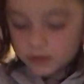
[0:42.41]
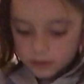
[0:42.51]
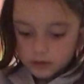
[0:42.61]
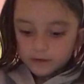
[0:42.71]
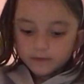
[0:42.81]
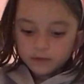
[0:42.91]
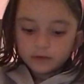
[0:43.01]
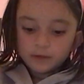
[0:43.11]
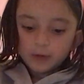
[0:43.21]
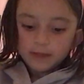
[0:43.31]
So
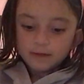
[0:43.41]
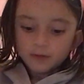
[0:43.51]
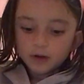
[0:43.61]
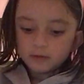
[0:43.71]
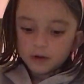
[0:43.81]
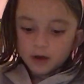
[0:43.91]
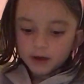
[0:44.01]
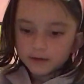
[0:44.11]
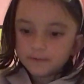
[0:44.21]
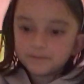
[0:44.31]
first you put them in a
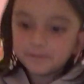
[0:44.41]
line,